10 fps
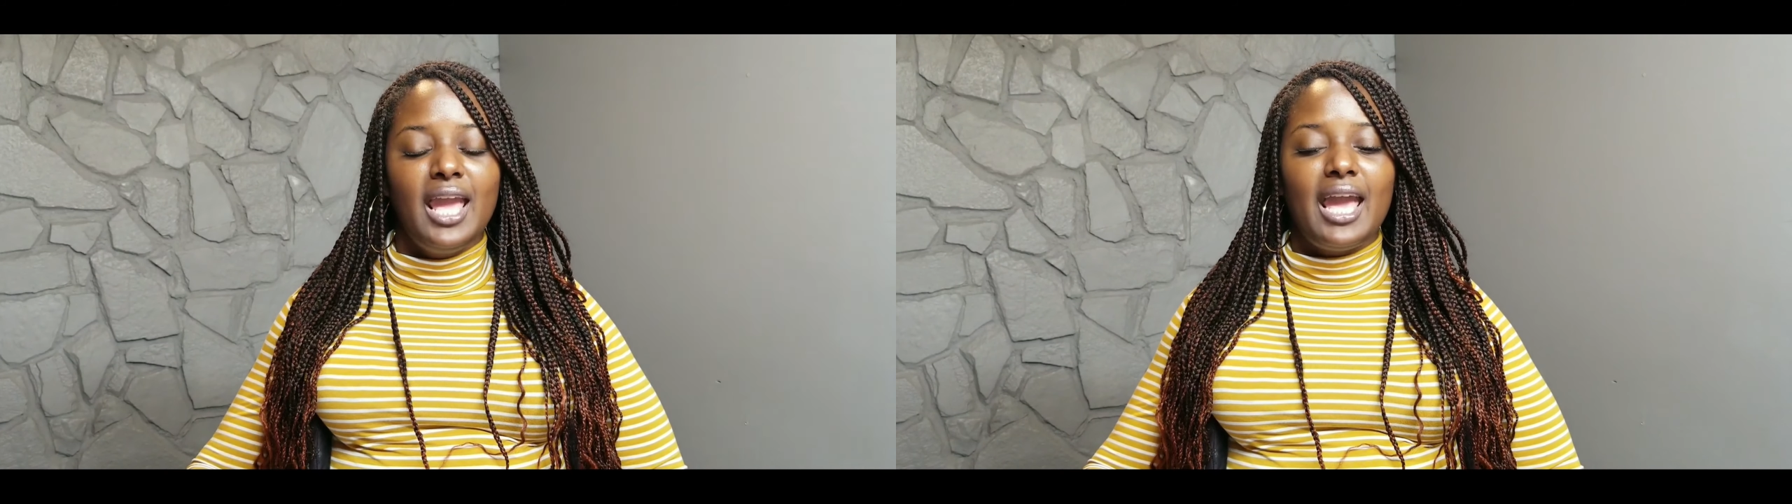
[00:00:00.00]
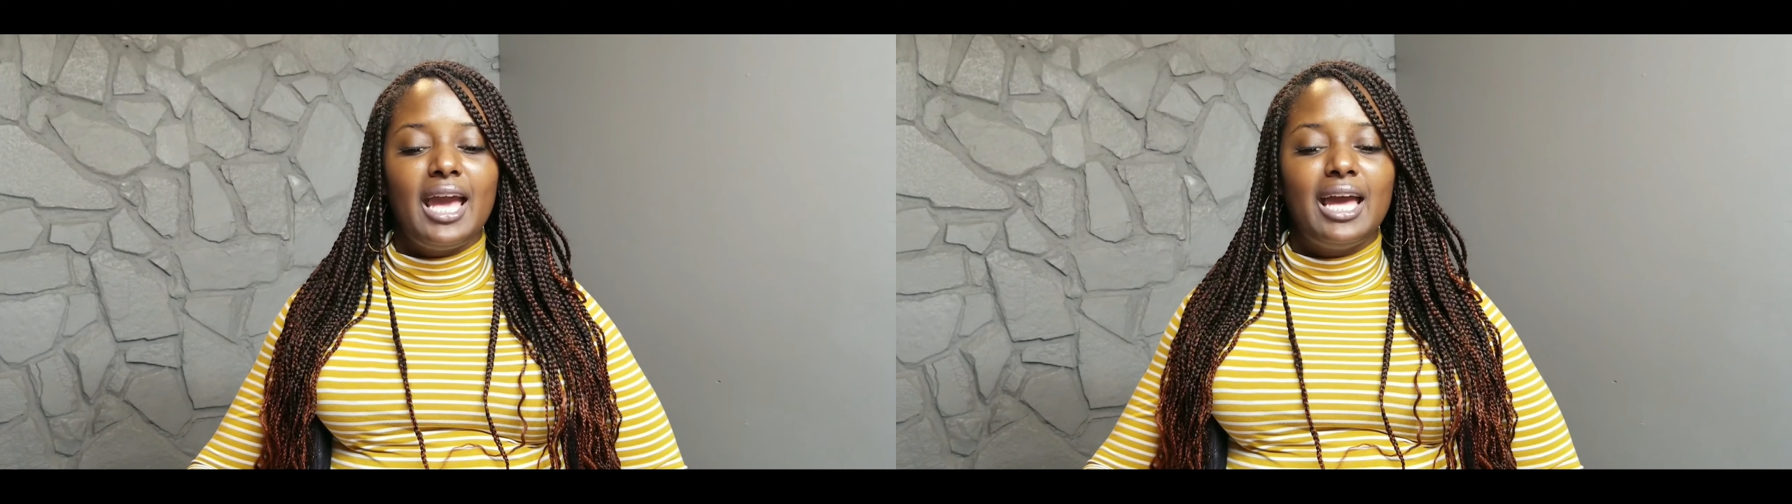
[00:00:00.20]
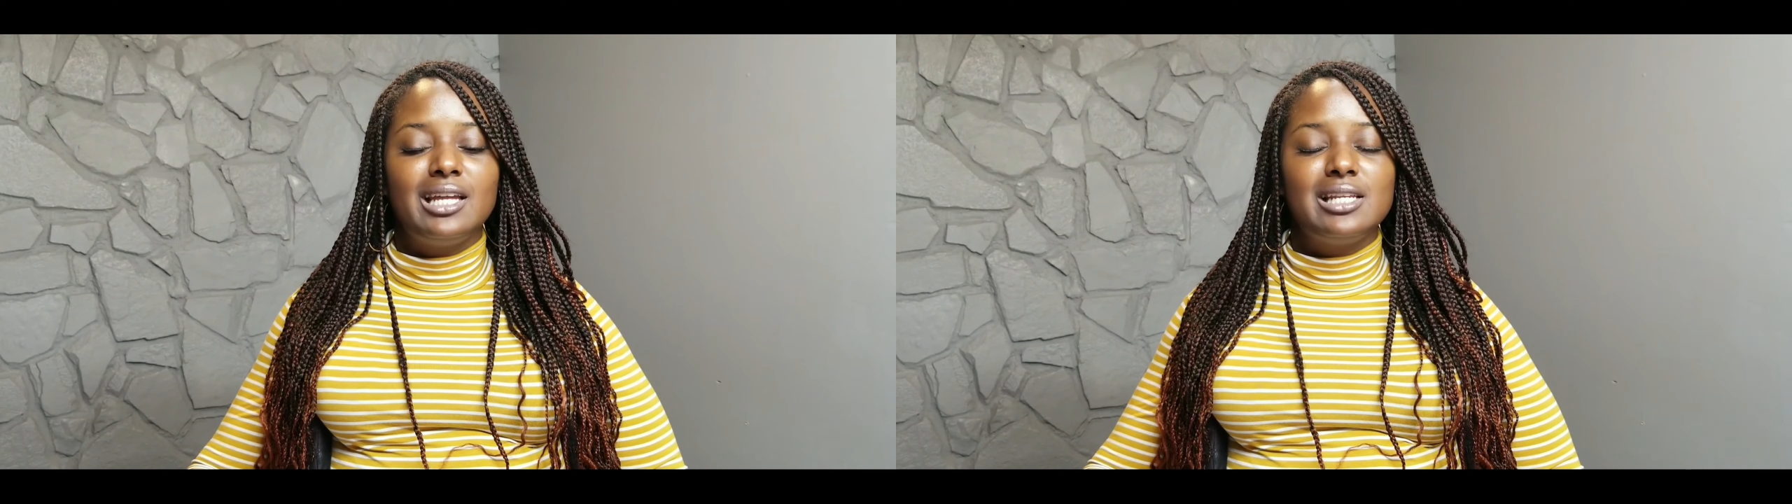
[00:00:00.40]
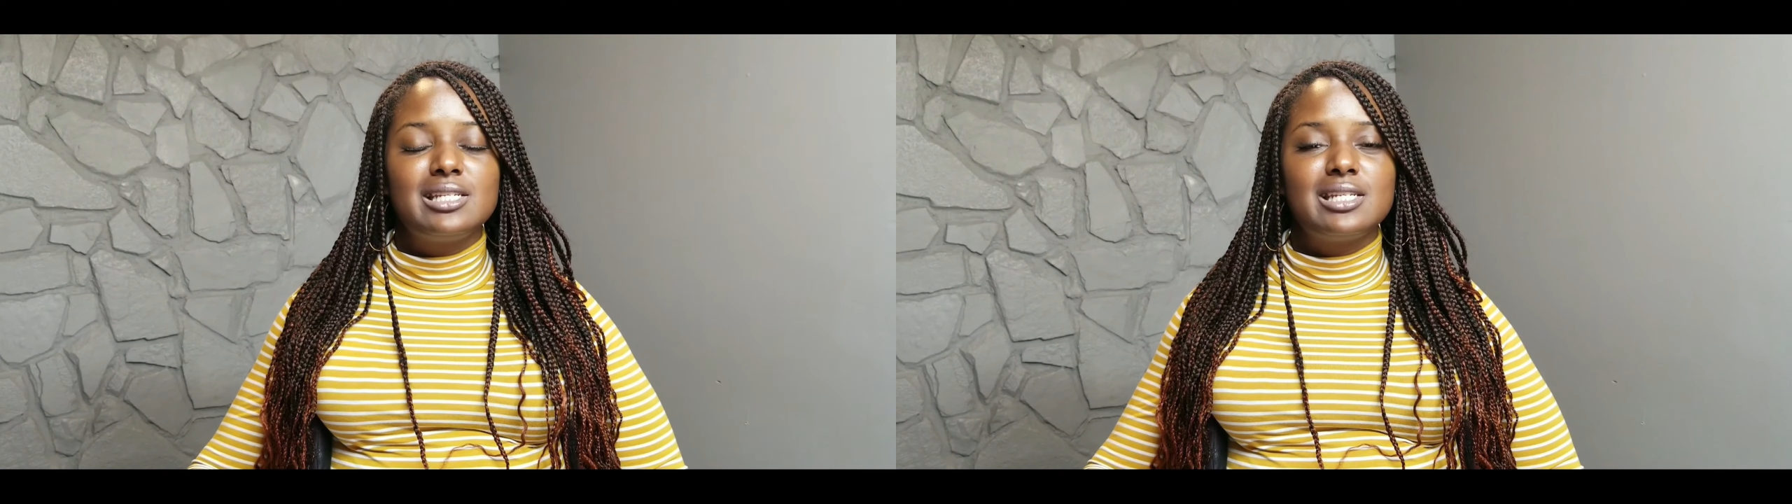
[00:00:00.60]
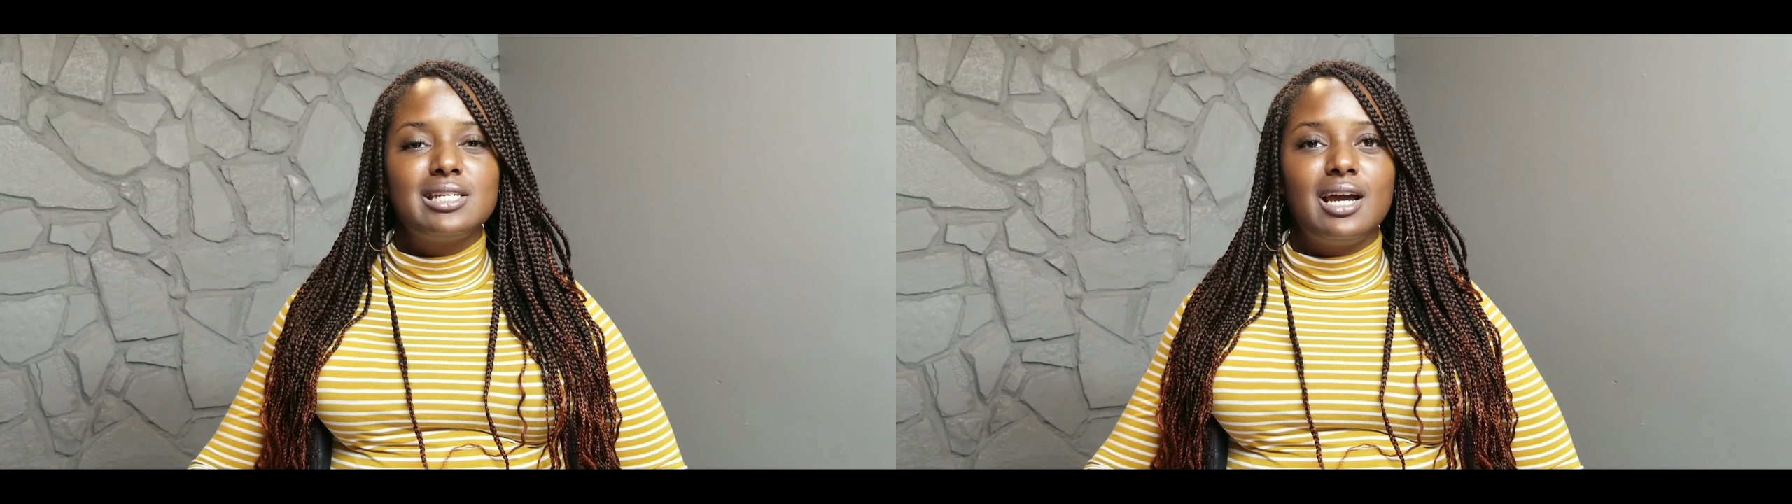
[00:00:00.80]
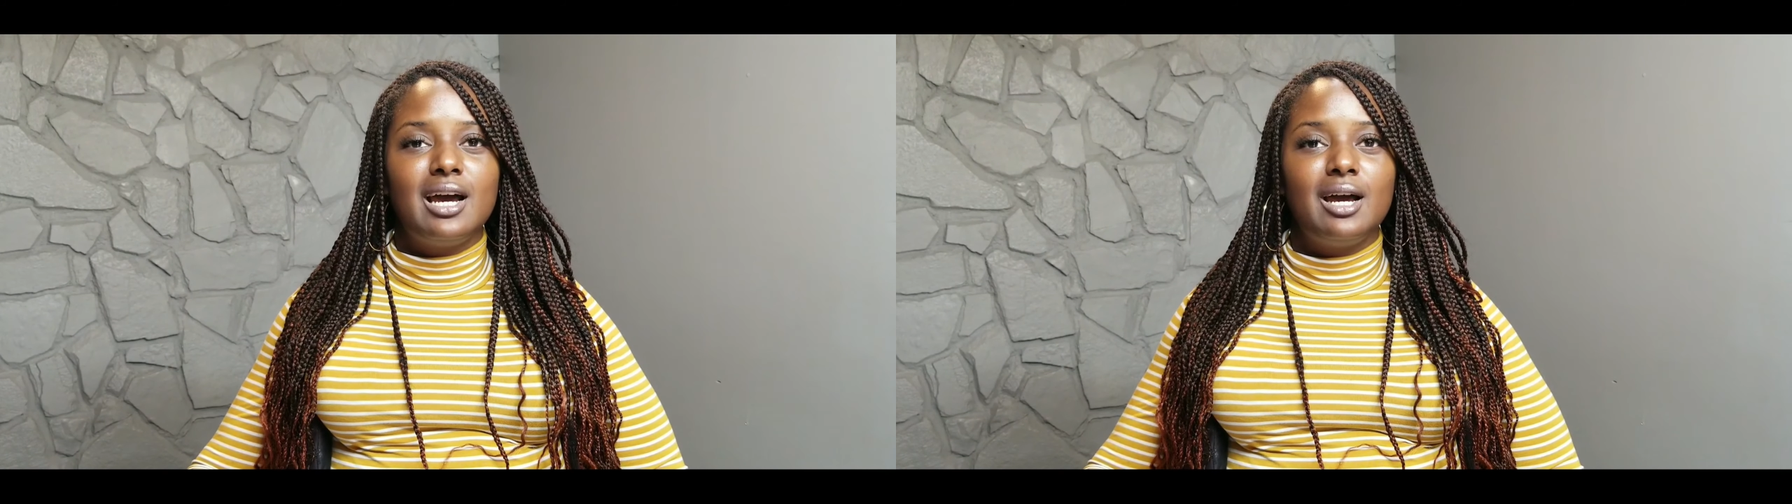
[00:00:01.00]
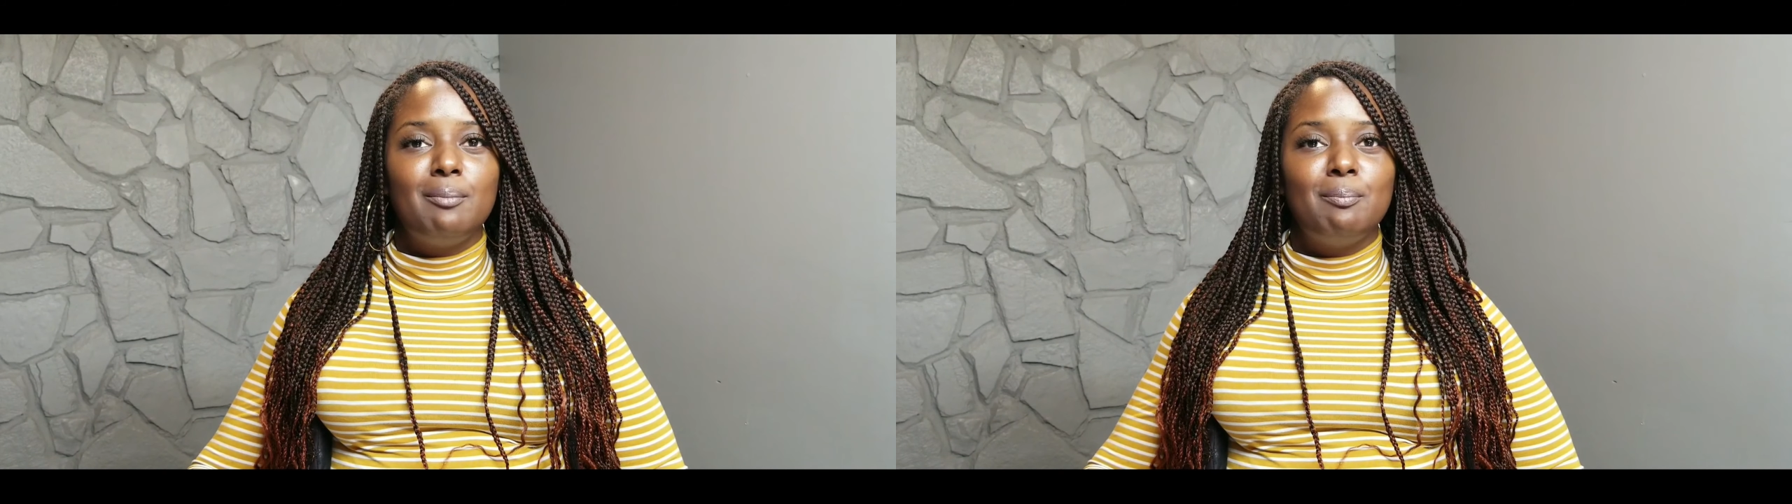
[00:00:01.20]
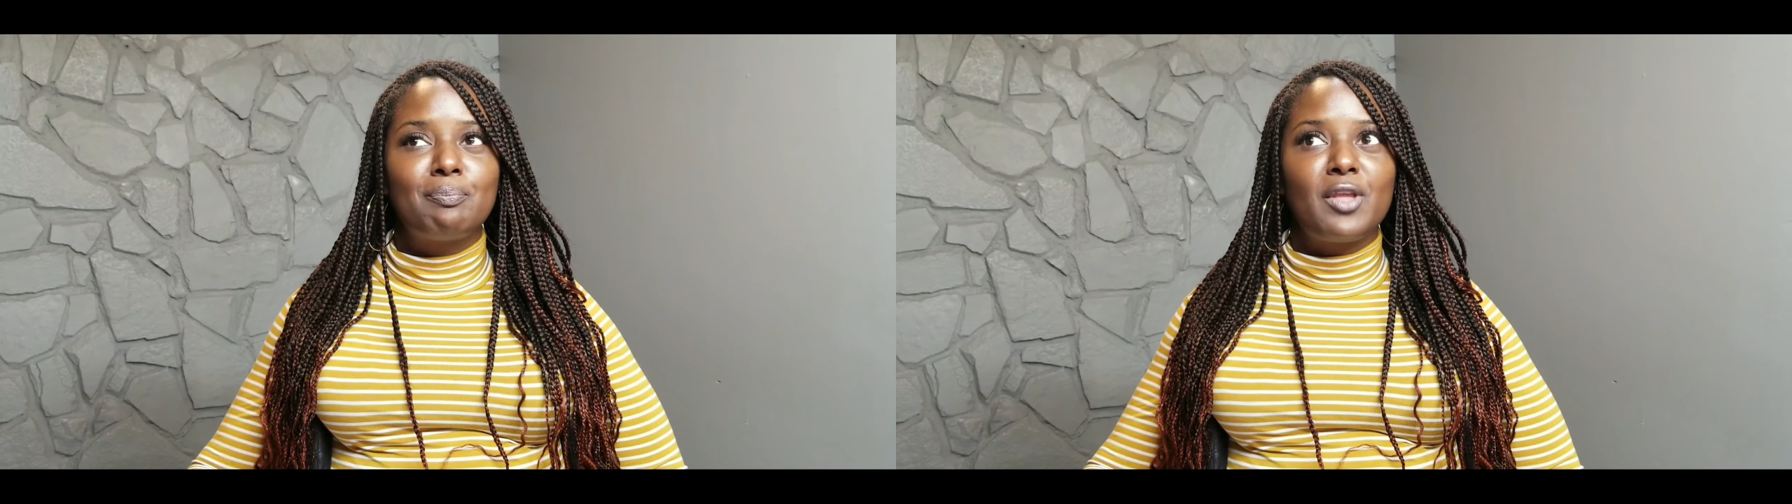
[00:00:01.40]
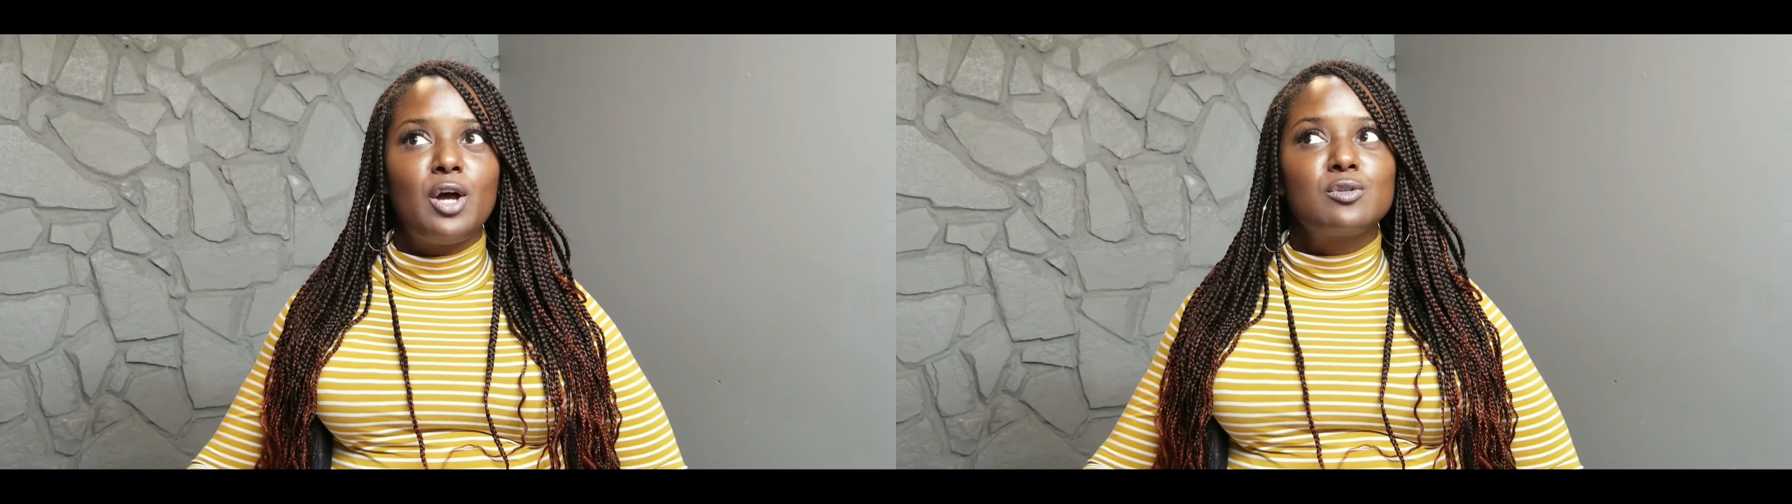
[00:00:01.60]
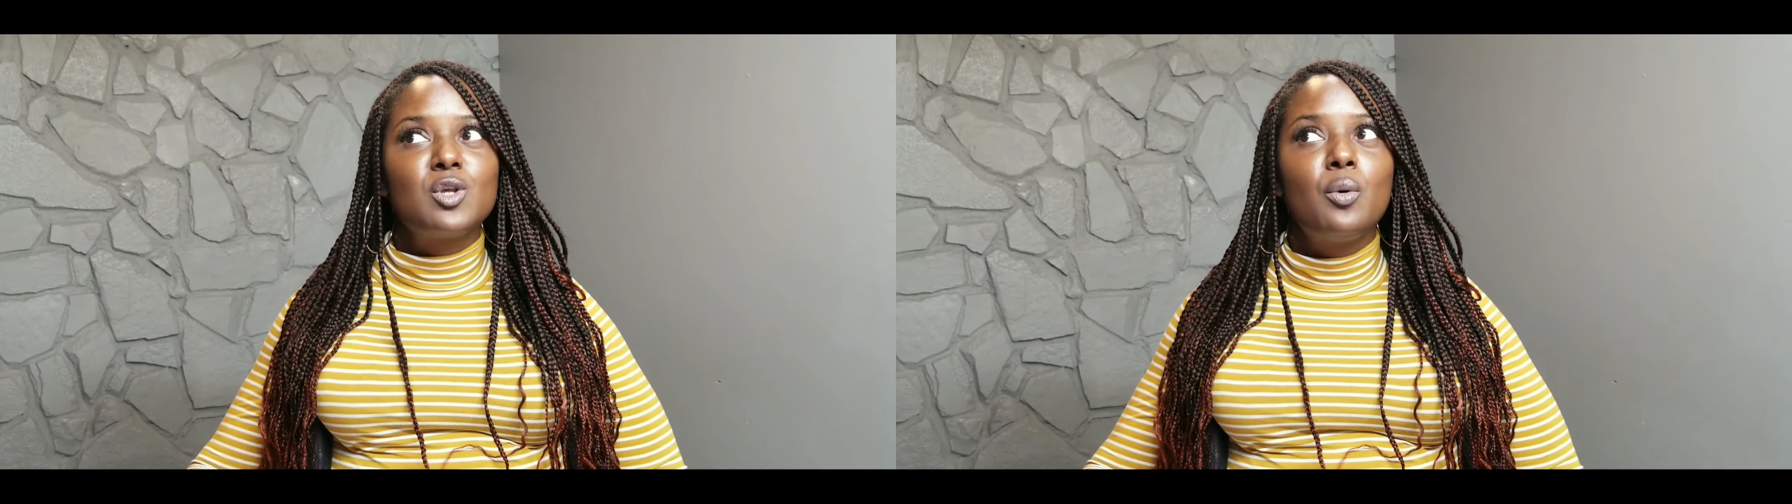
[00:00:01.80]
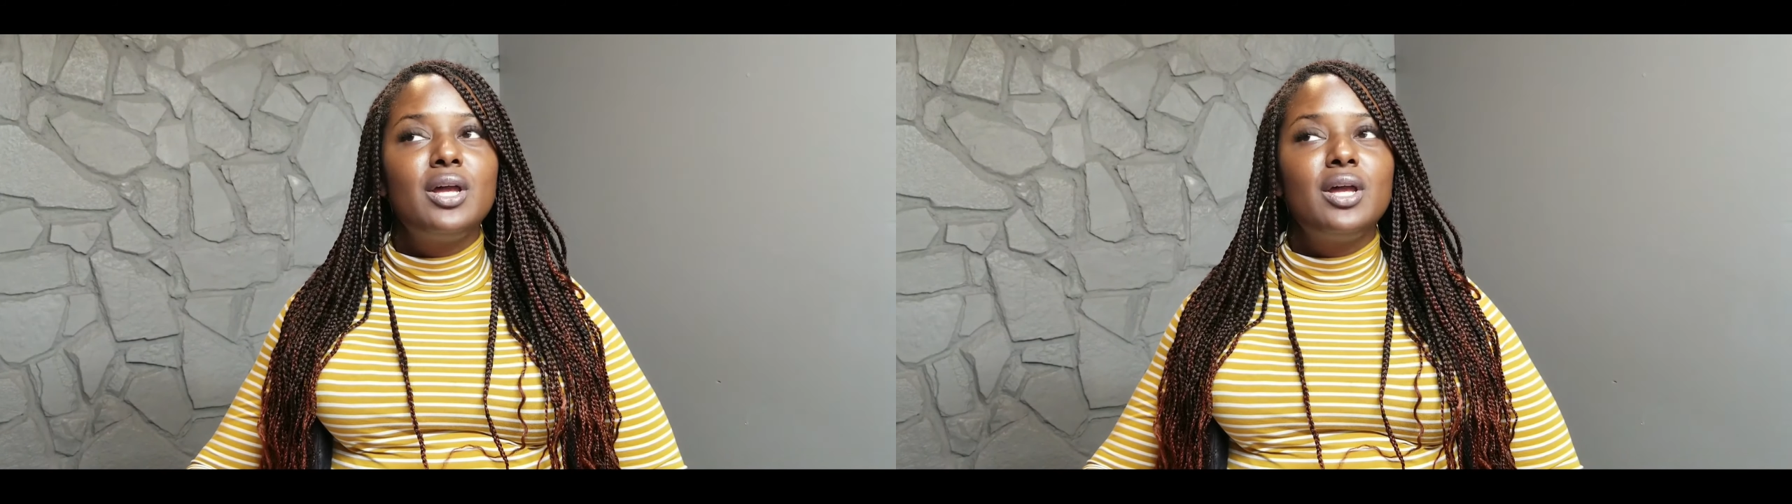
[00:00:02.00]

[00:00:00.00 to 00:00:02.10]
And also